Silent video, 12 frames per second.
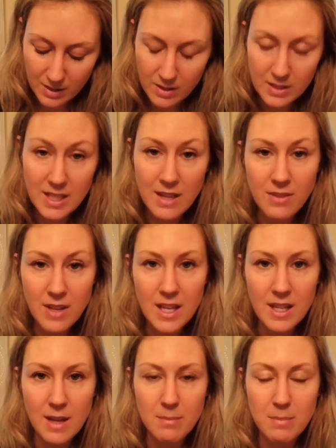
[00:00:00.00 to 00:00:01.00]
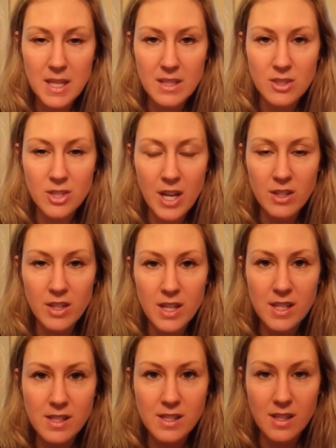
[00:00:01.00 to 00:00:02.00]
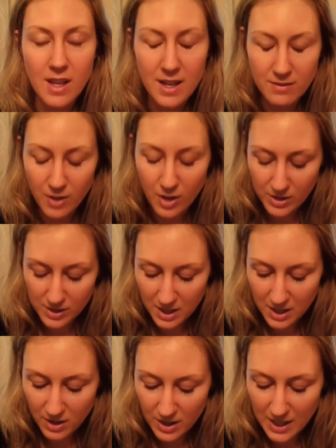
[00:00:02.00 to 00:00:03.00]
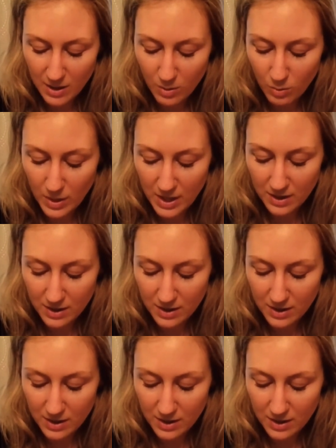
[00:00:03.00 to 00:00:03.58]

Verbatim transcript: giving and being generous and volunteering with